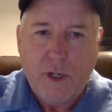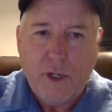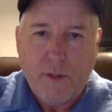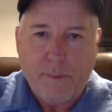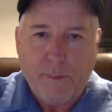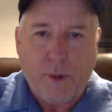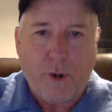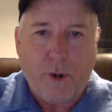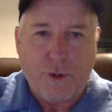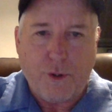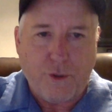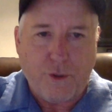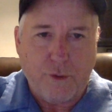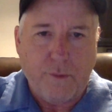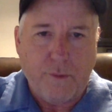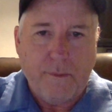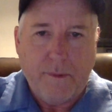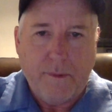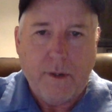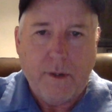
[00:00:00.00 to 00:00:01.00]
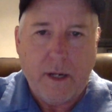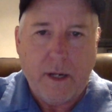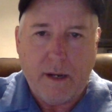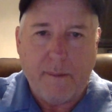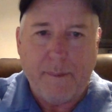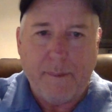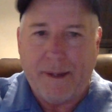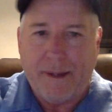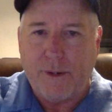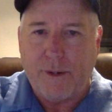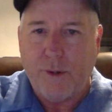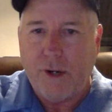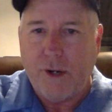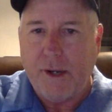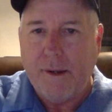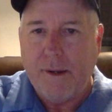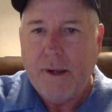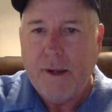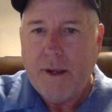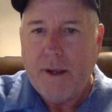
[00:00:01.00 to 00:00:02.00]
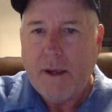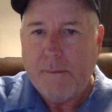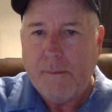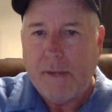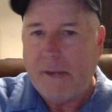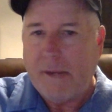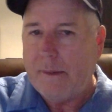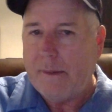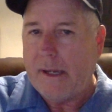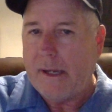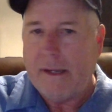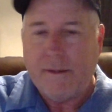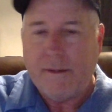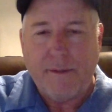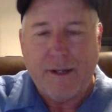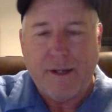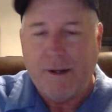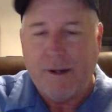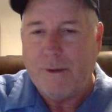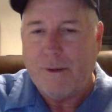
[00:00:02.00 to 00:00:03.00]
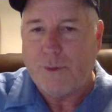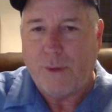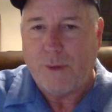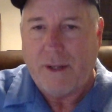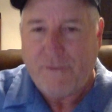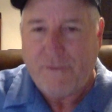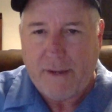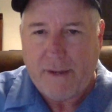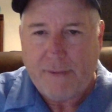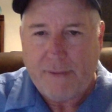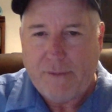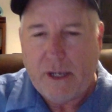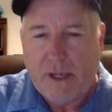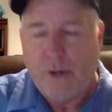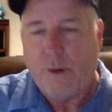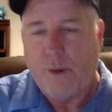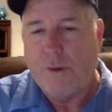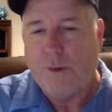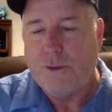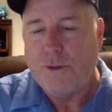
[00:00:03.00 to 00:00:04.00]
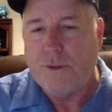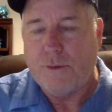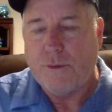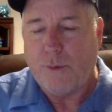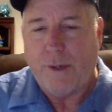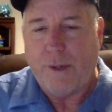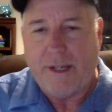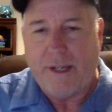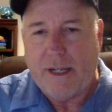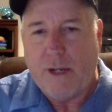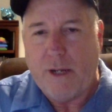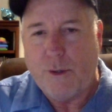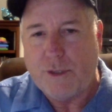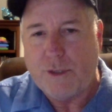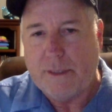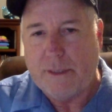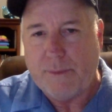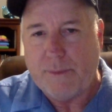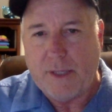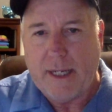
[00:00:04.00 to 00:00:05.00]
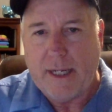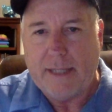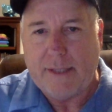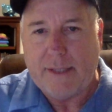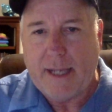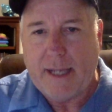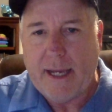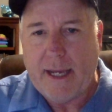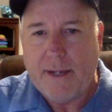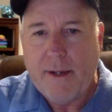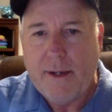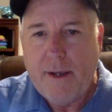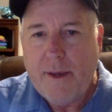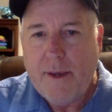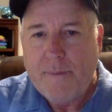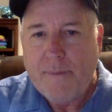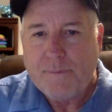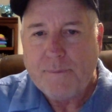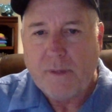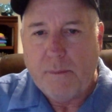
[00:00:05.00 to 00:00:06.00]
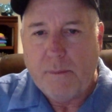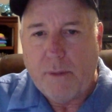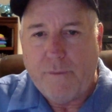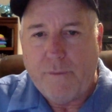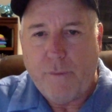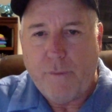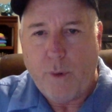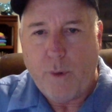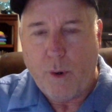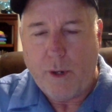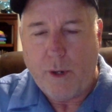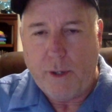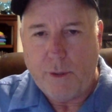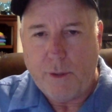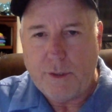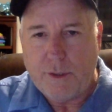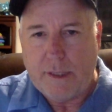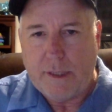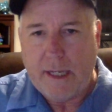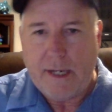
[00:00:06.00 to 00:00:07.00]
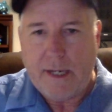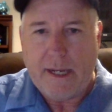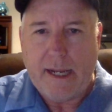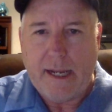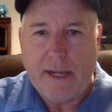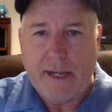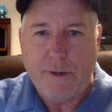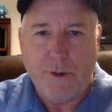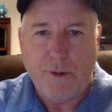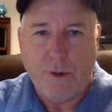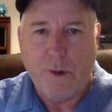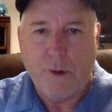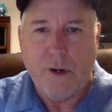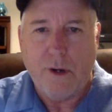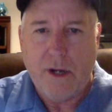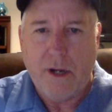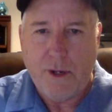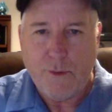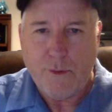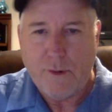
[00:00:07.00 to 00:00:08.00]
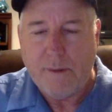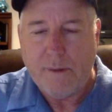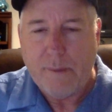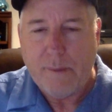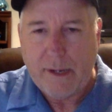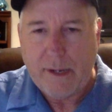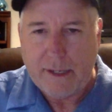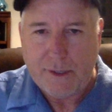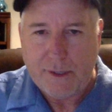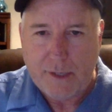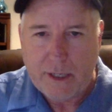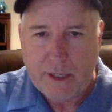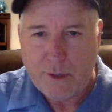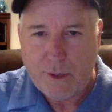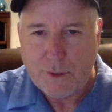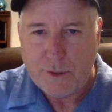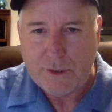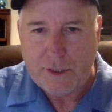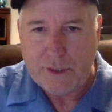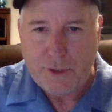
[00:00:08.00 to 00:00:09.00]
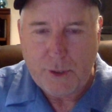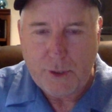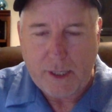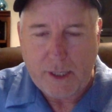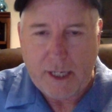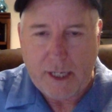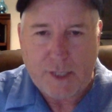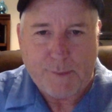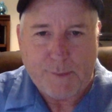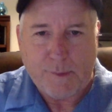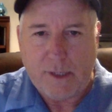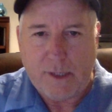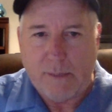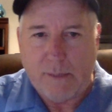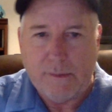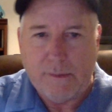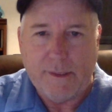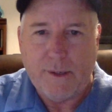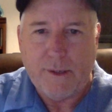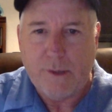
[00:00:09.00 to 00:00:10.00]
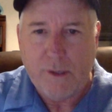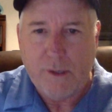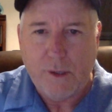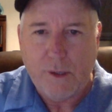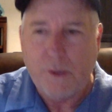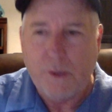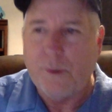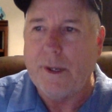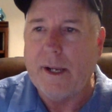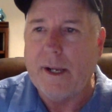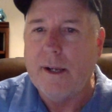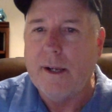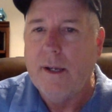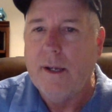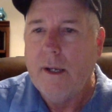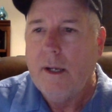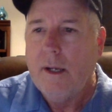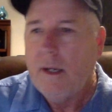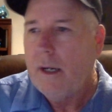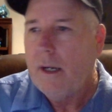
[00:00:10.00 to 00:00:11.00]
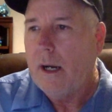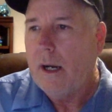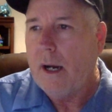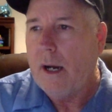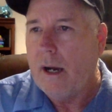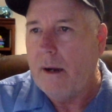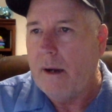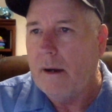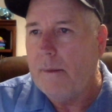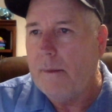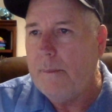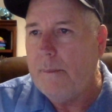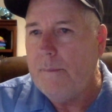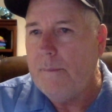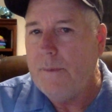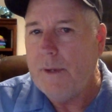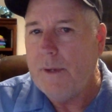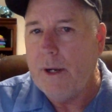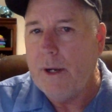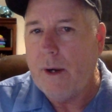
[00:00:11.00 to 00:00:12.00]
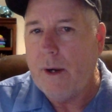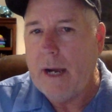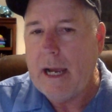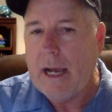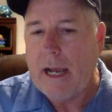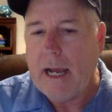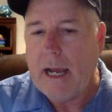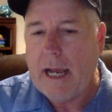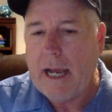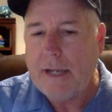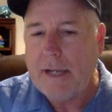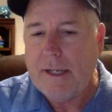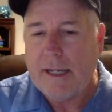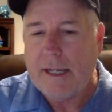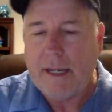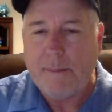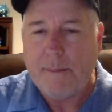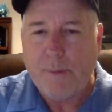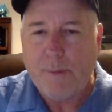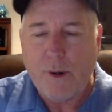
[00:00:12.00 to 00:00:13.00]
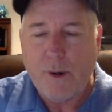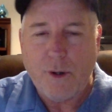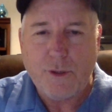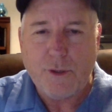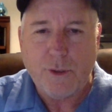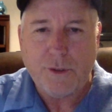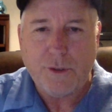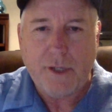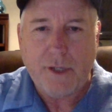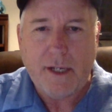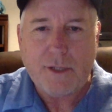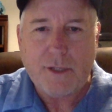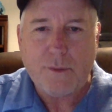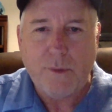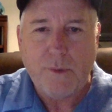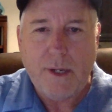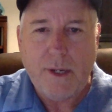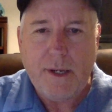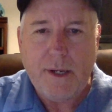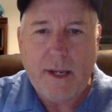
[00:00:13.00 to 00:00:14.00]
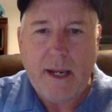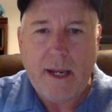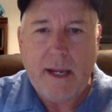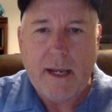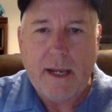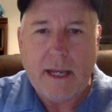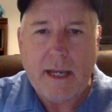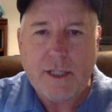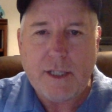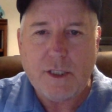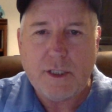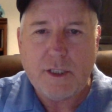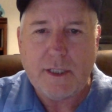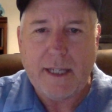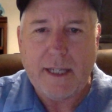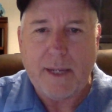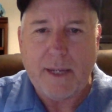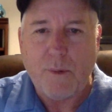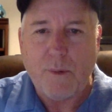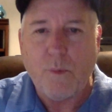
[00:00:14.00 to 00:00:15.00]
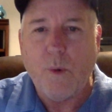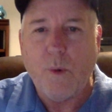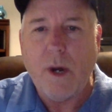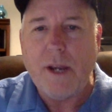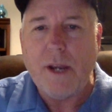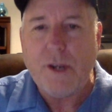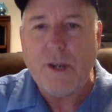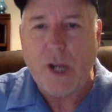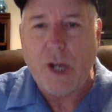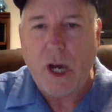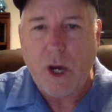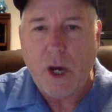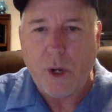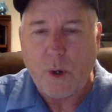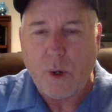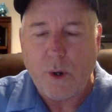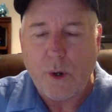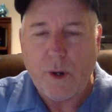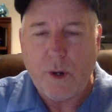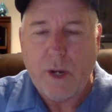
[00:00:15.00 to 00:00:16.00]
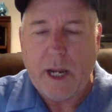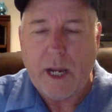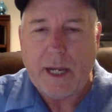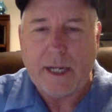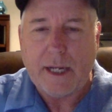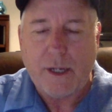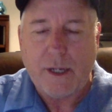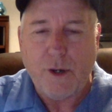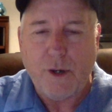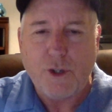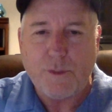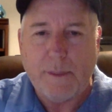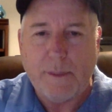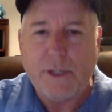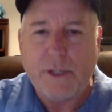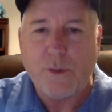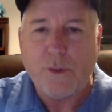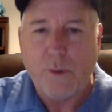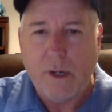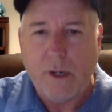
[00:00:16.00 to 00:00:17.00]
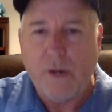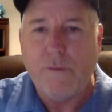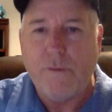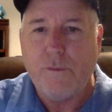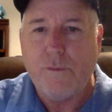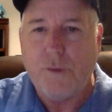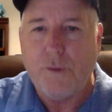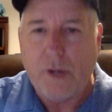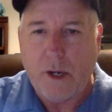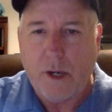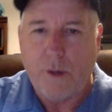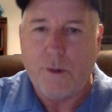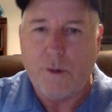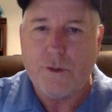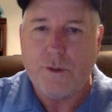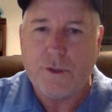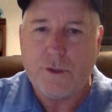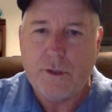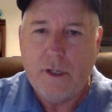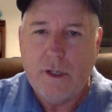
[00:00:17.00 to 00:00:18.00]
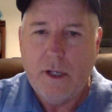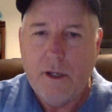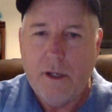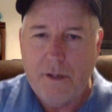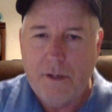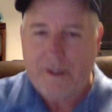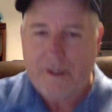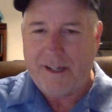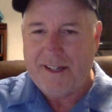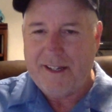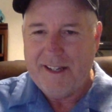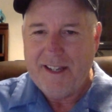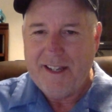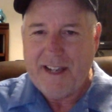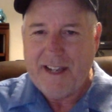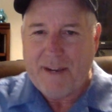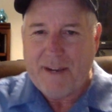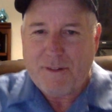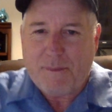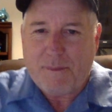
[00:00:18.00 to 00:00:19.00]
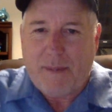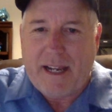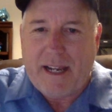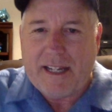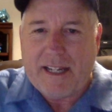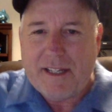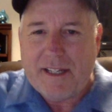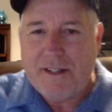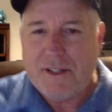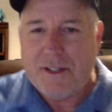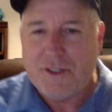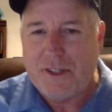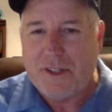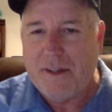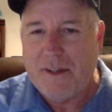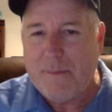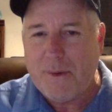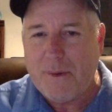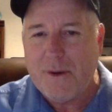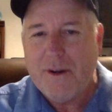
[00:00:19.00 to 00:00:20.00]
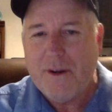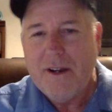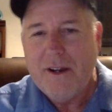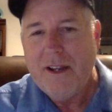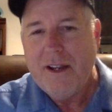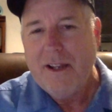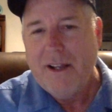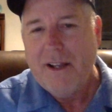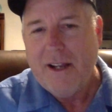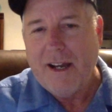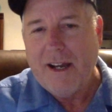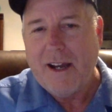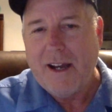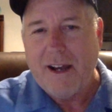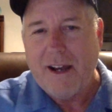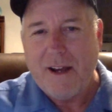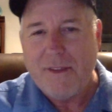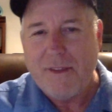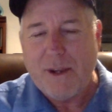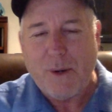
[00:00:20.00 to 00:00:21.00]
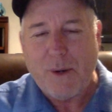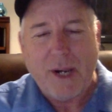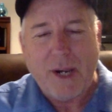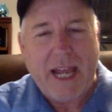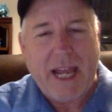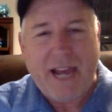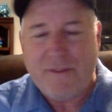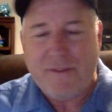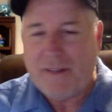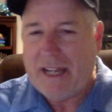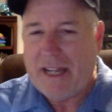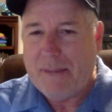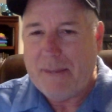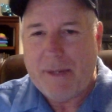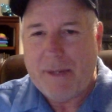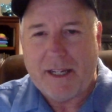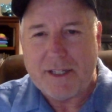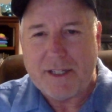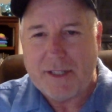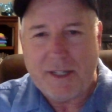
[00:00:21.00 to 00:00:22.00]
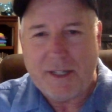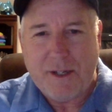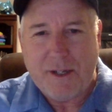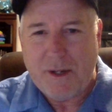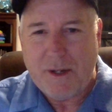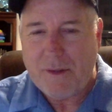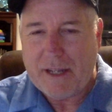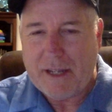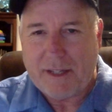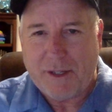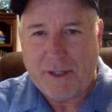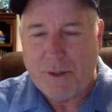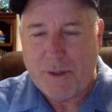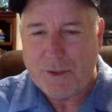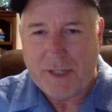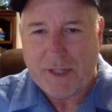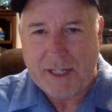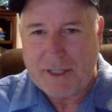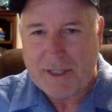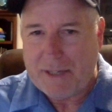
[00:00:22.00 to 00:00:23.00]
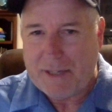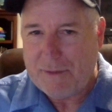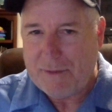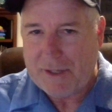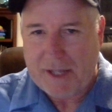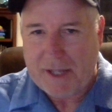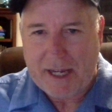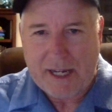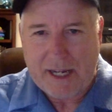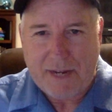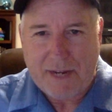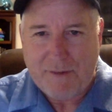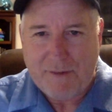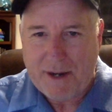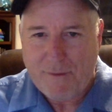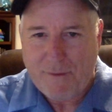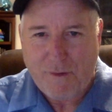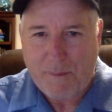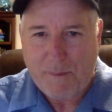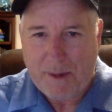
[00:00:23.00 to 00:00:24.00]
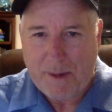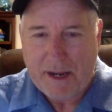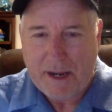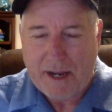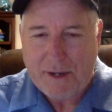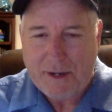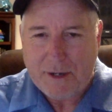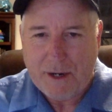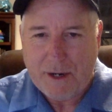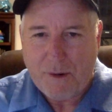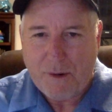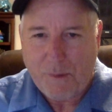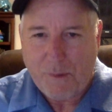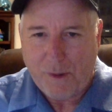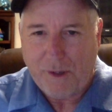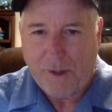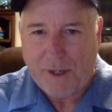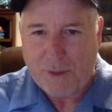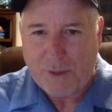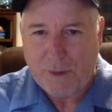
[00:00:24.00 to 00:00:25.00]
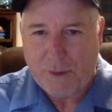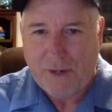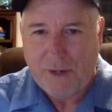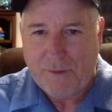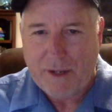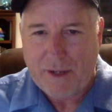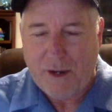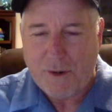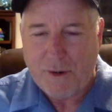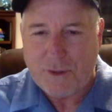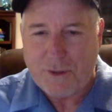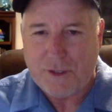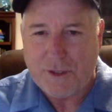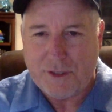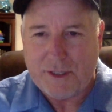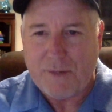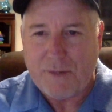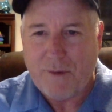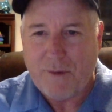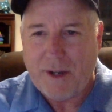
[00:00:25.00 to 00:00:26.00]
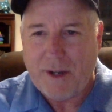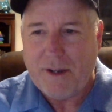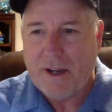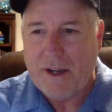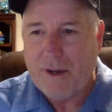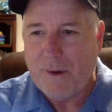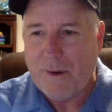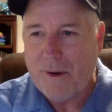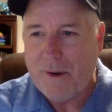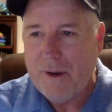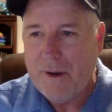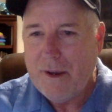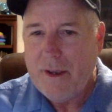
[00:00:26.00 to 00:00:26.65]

partial Bitcoin, maybe $25, $20, something like that, before you send in your $100 million that you guys probably are holding. I did a partial test one day. I sent $1 and it cost me $12. That was back in December. They were laughing at me because I knew that goes against everything I've ever been. Really $12 to send $1.